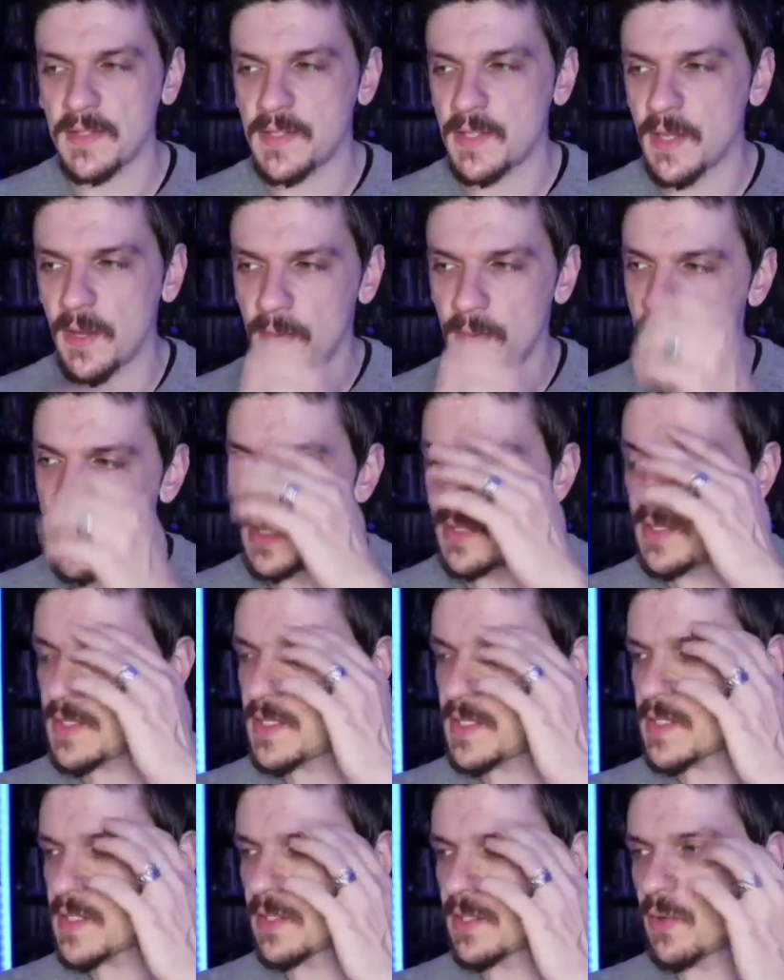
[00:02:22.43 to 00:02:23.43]
So this
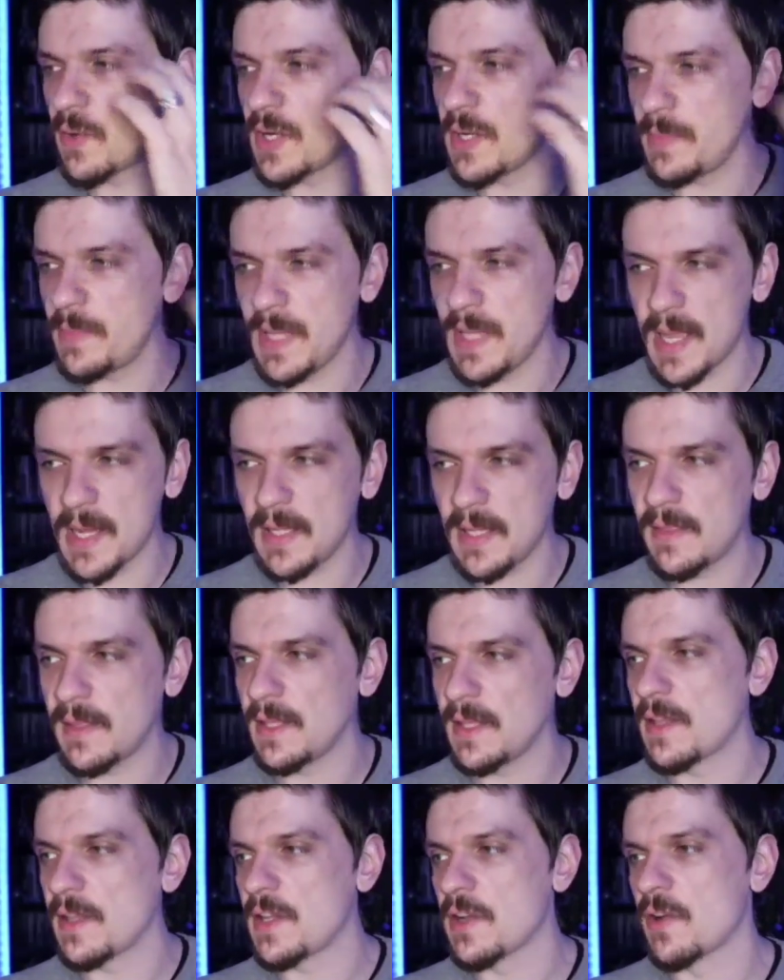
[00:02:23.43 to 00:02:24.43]
isn't going to be
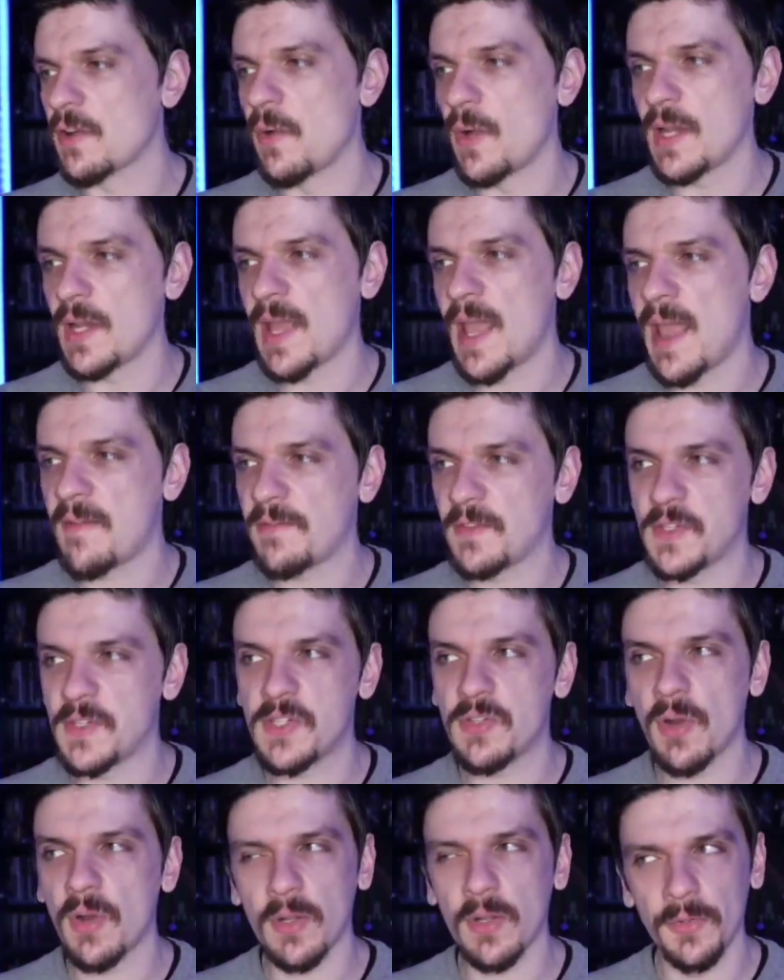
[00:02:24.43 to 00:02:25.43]
anything that you're going to have to
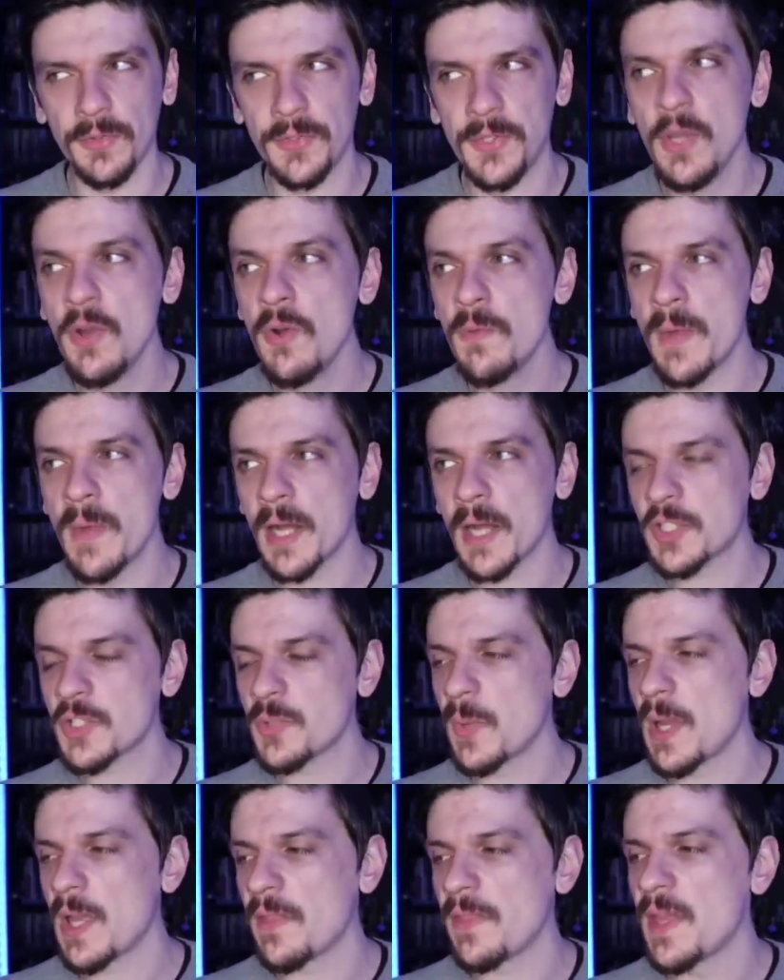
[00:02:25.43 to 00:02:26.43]
struggle too much
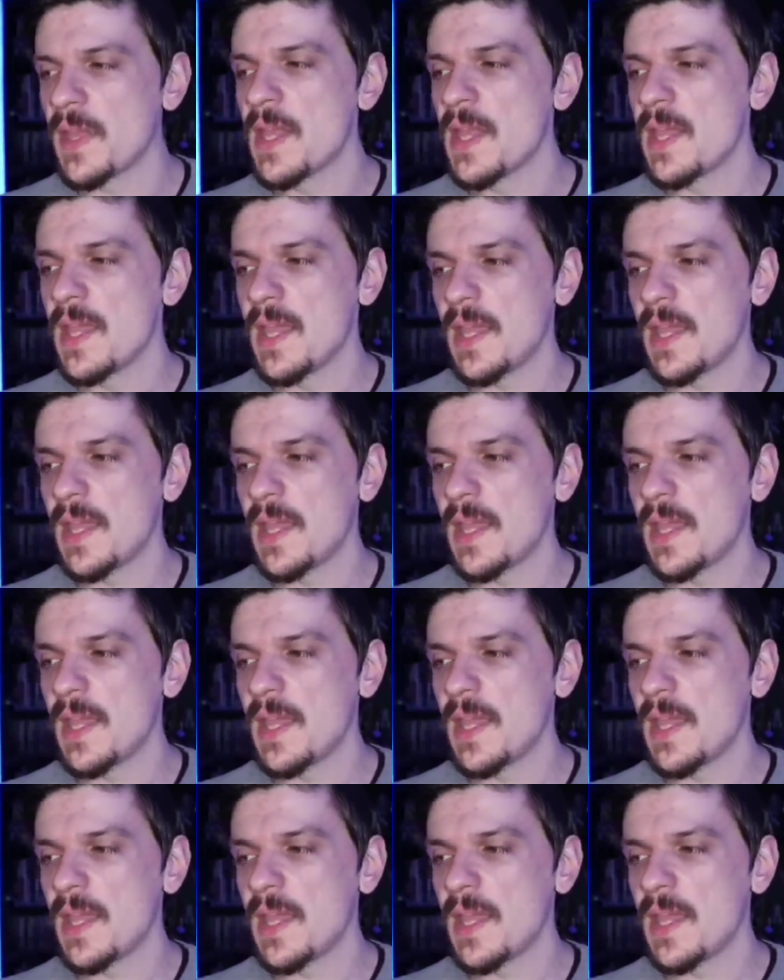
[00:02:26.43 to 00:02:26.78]
with.